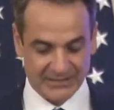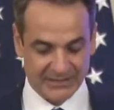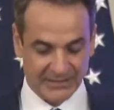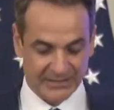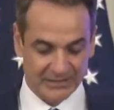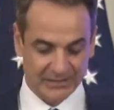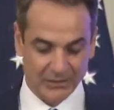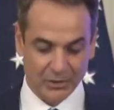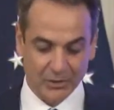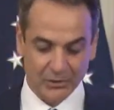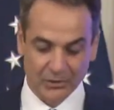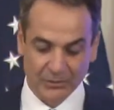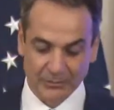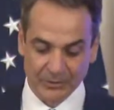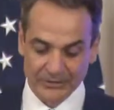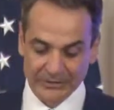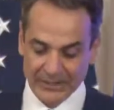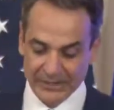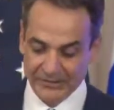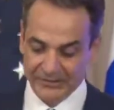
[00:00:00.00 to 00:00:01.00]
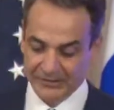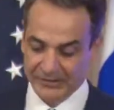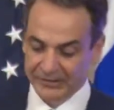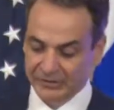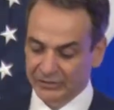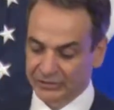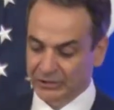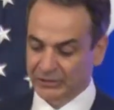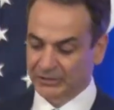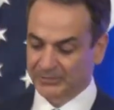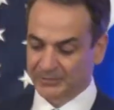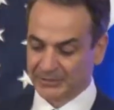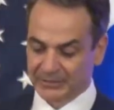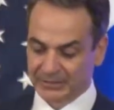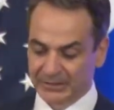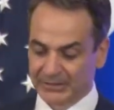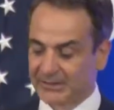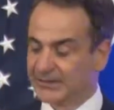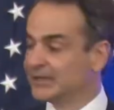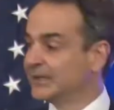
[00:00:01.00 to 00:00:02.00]
And honorable guests, ladies and gentlemen,
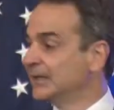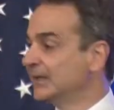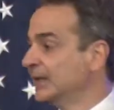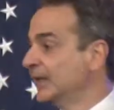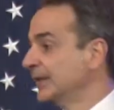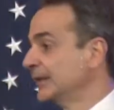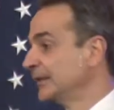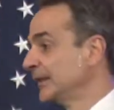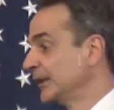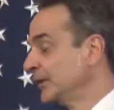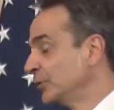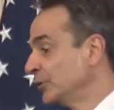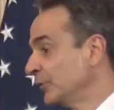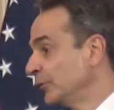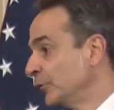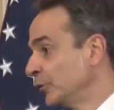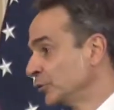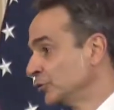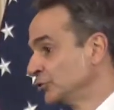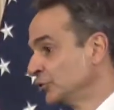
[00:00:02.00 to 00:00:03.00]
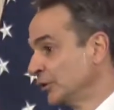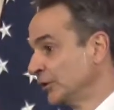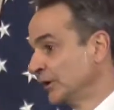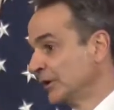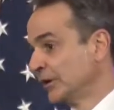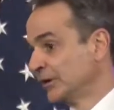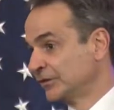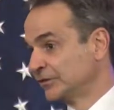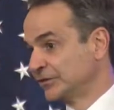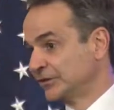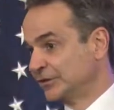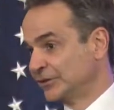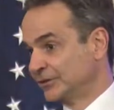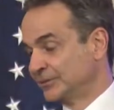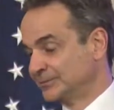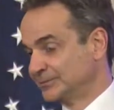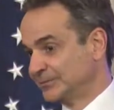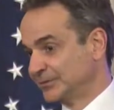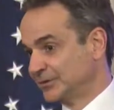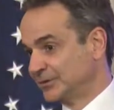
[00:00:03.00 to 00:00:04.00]
thank you for joining us
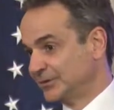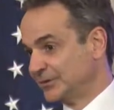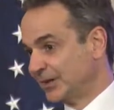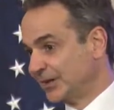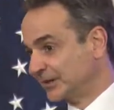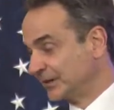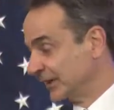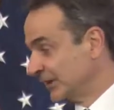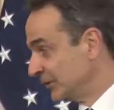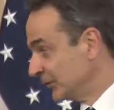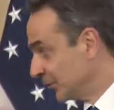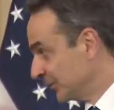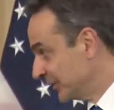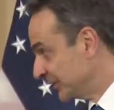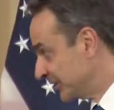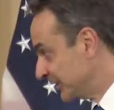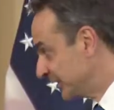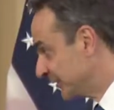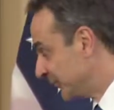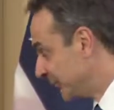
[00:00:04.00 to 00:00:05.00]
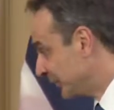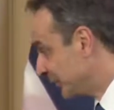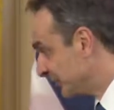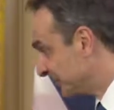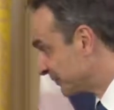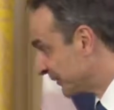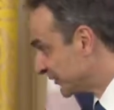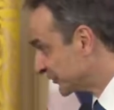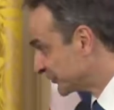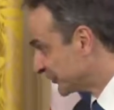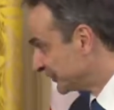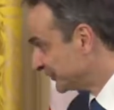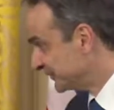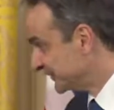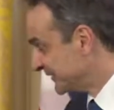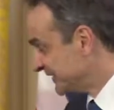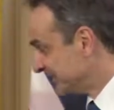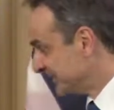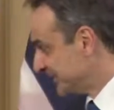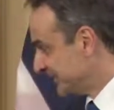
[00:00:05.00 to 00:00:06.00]
here tonight. I know this is a very special
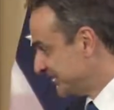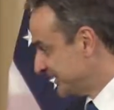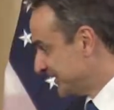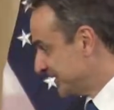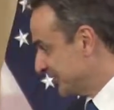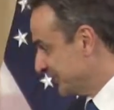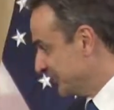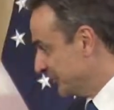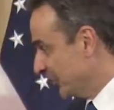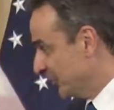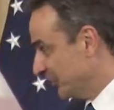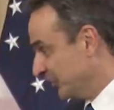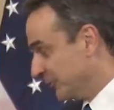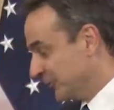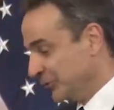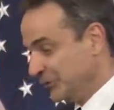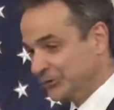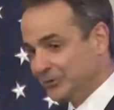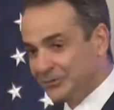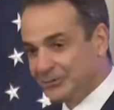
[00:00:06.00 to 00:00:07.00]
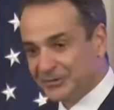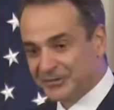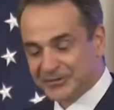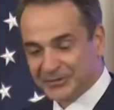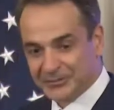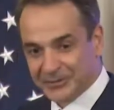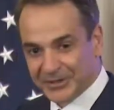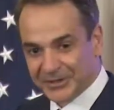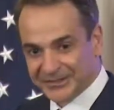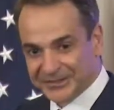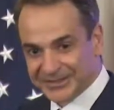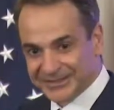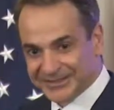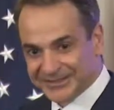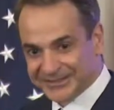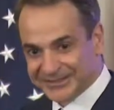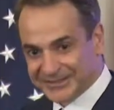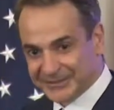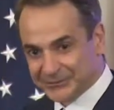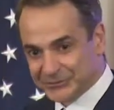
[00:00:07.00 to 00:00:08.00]
moment for you, Mr.
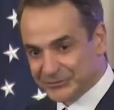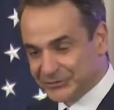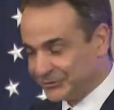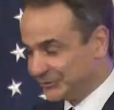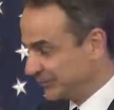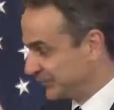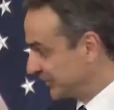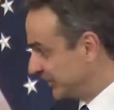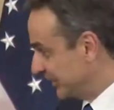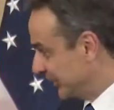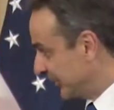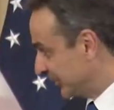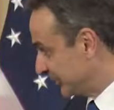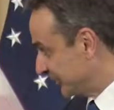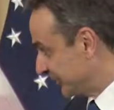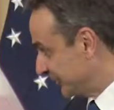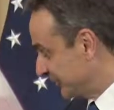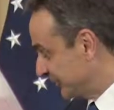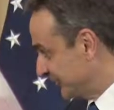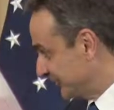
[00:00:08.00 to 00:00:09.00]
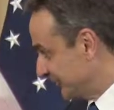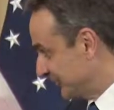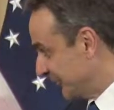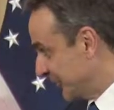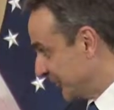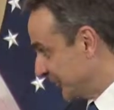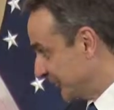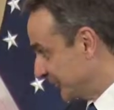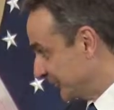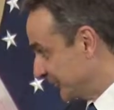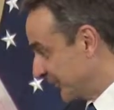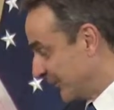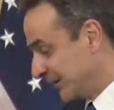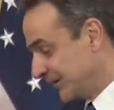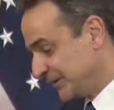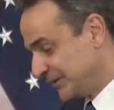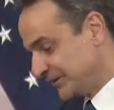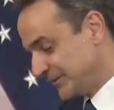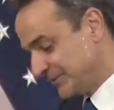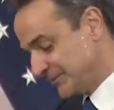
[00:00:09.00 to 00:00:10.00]
President. I'm sure you see lots of very good
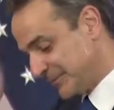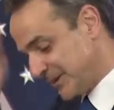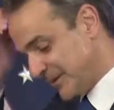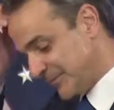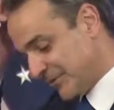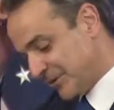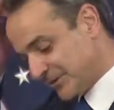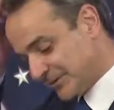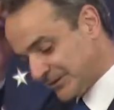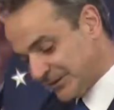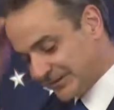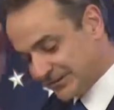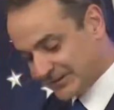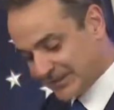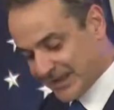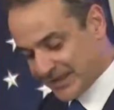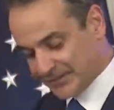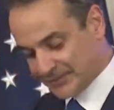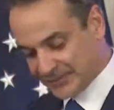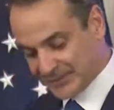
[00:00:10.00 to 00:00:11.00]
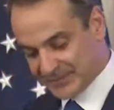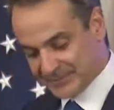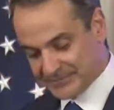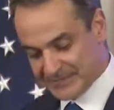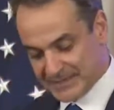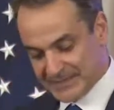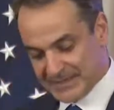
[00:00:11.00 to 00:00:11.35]
friends amongst this gathering.